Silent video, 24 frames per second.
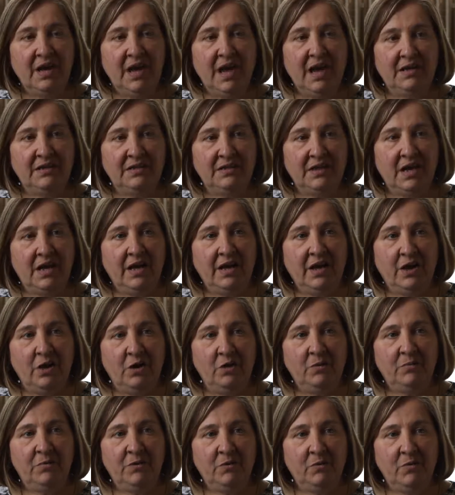And I
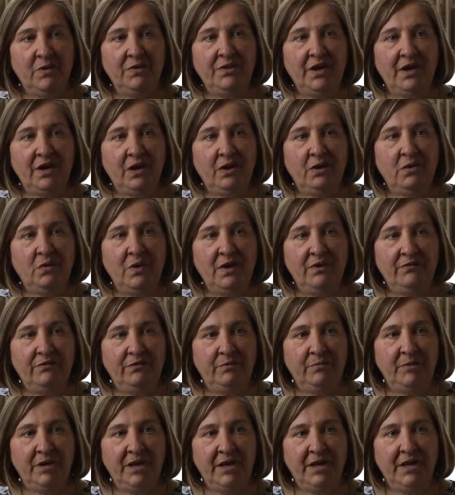hope that when they go away
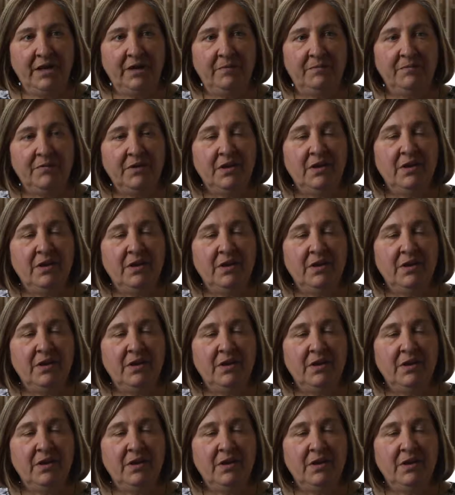from here,